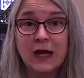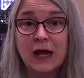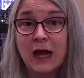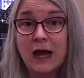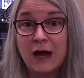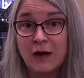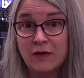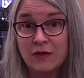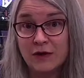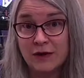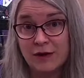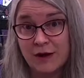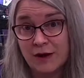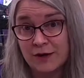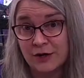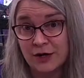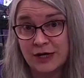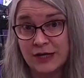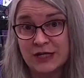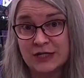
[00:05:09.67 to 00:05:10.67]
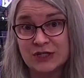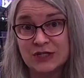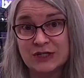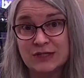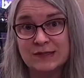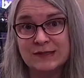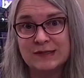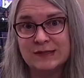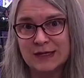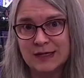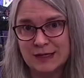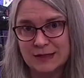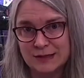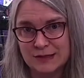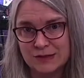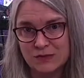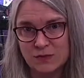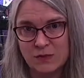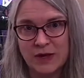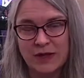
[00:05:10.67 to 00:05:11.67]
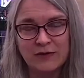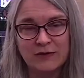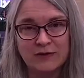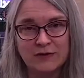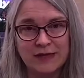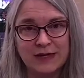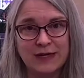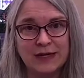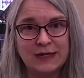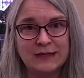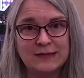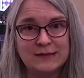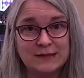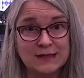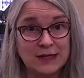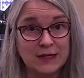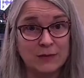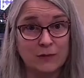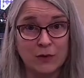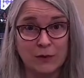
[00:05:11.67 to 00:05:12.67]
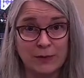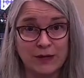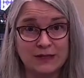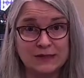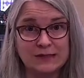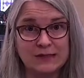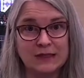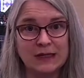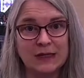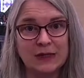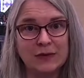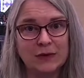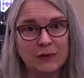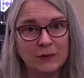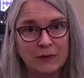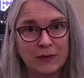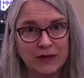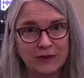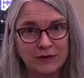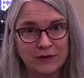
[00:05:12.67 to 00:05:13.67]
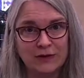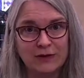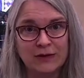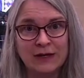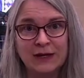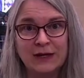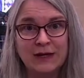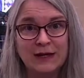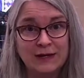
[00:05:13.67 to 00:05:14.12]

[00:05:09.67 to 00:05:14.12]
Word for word: how the congregation sings, whether they sing robustly or whether